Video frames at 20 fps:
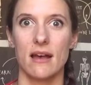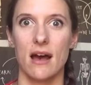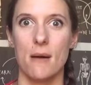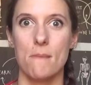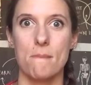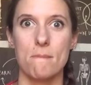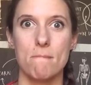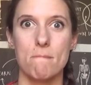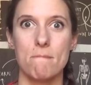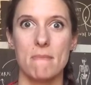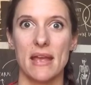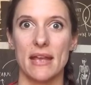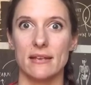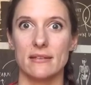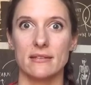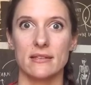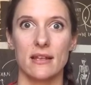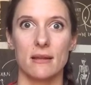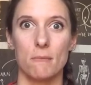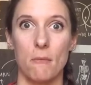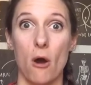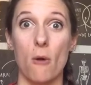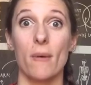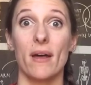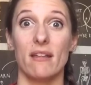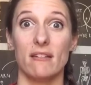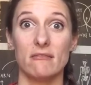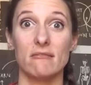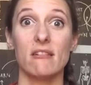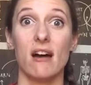amazing
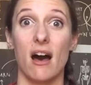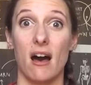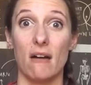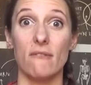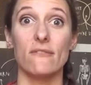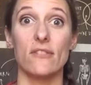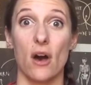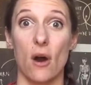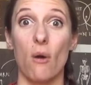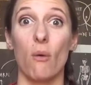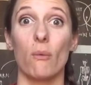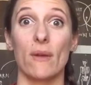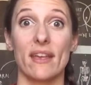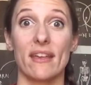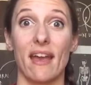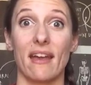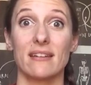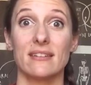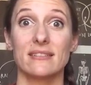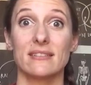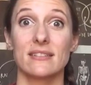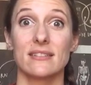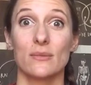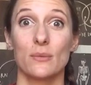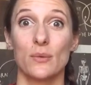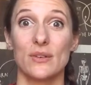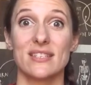moment of the whole weekend